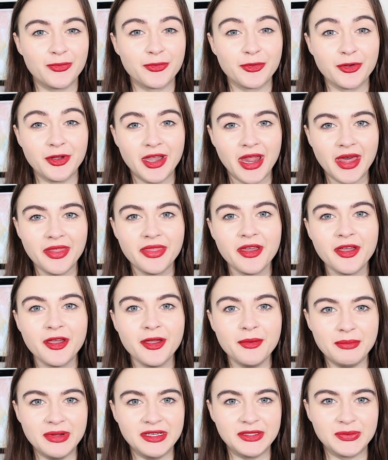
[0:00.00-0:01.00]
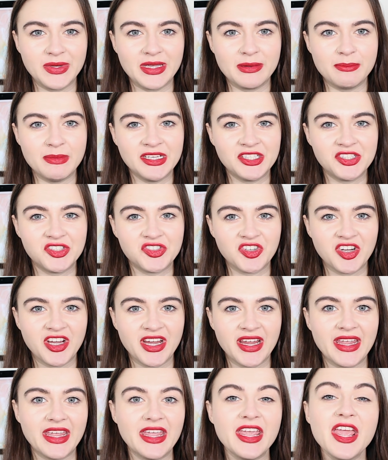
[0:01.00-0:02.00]
for another midweek
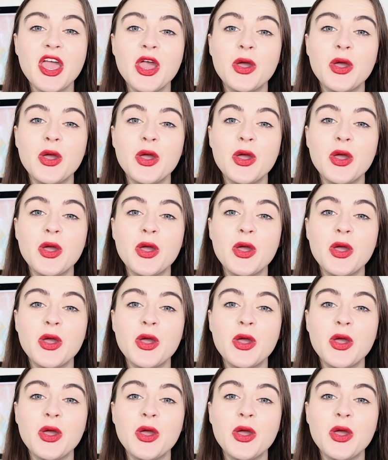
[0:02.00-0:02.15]
mystery